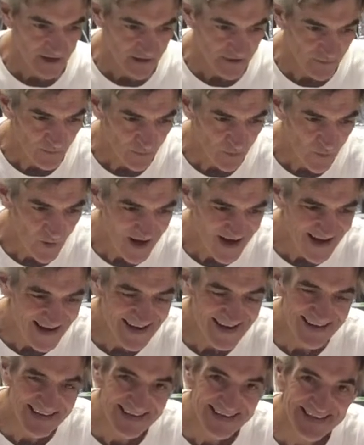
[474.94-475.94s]
Now,
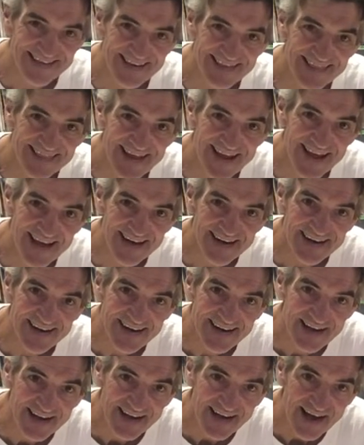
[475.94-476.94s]
why did that
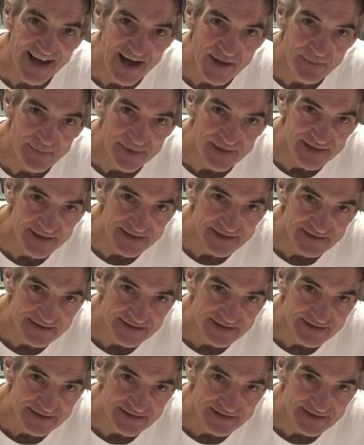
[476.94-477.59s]
happen?